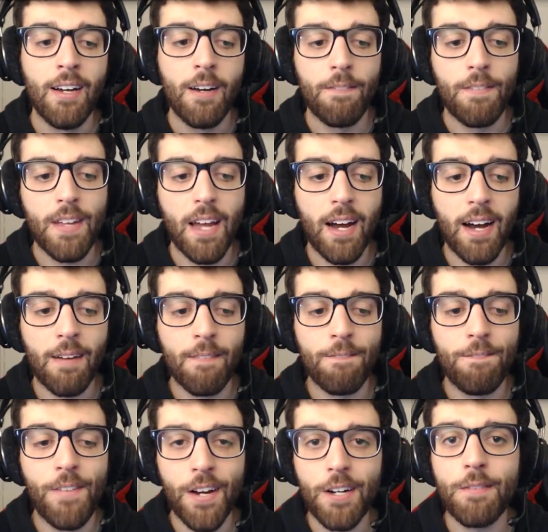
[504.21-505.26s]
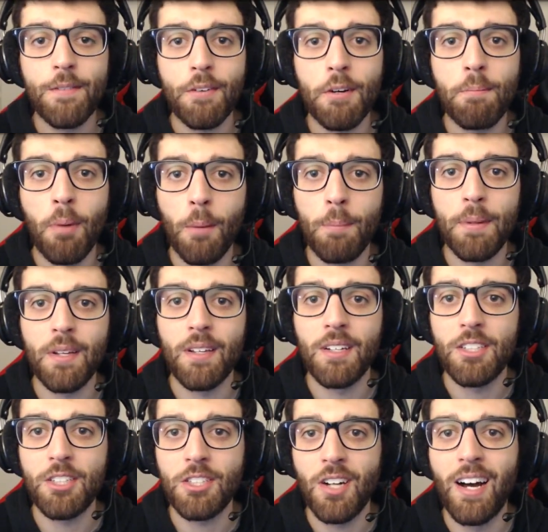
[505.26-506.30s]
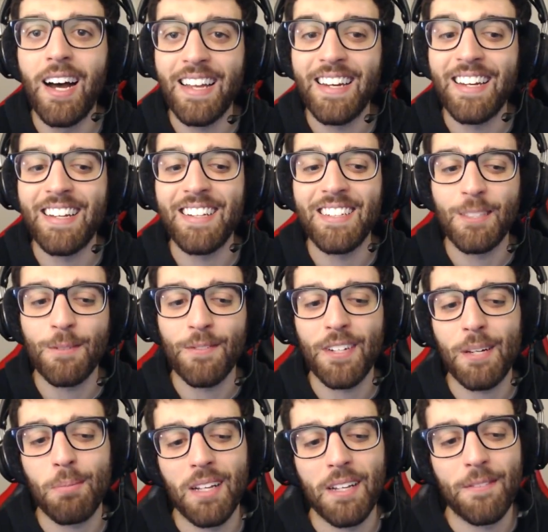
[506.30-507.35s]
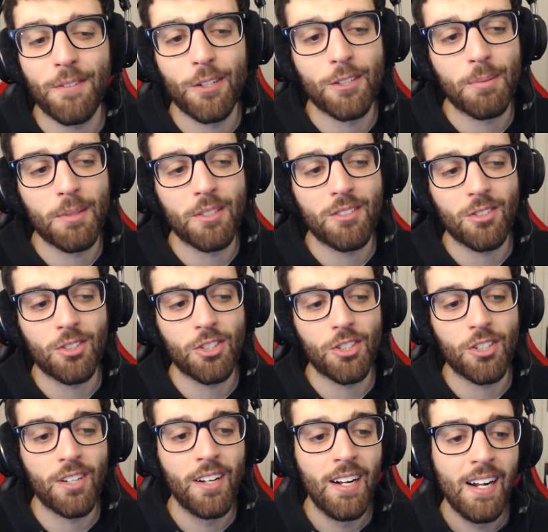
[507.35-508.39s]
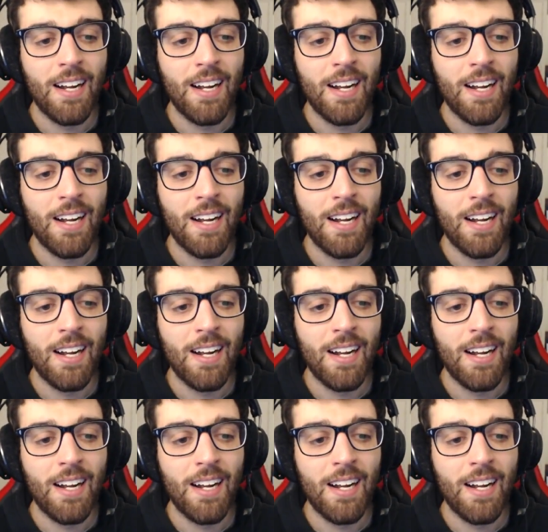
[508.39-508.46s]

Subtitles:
the very, very popular Chinese free-to-play first-person shooter.